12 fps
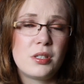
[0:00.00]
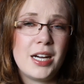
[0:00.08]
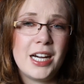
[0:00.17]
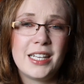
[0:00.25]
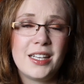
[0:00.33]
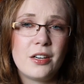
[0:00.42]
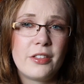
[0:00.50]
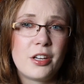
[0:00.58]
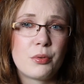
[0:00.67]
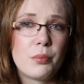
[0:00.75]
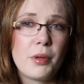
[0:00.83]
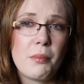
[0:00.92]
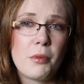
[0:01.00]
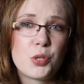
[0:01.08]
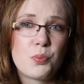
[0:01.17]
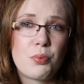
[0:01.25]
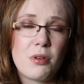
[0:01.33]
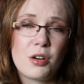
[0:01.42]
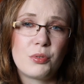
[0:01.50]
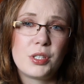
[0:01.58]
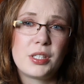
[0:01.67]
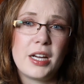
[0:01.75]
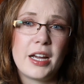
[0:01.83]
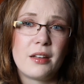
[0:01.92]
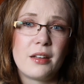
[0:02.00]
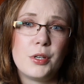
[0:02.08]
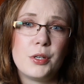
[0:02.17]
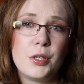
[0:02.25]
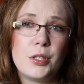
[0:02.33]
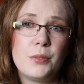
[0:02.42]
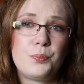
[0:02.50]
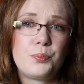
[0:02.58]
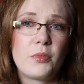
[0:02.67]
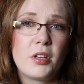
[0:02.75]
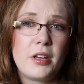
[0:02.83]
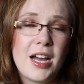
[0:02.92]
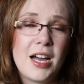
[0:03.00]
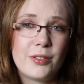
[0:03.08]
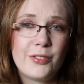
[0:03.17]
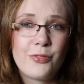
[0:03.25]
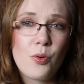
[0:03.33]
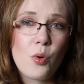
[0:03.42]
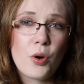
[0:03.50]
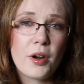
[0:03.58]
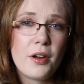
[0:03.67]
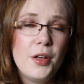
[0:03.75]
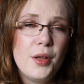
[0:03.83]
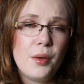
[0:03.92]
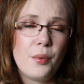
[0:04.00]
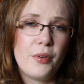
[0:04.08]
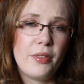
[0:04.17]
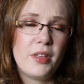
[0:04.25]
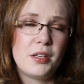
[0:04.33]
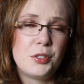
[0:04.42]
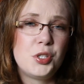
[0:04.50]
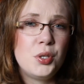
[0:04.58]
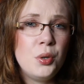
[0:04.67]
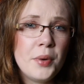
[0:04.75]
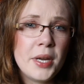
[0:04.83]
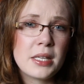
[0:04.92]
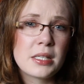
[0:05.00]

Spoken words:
I doubt there will be much progress I can account for within 2 weeks.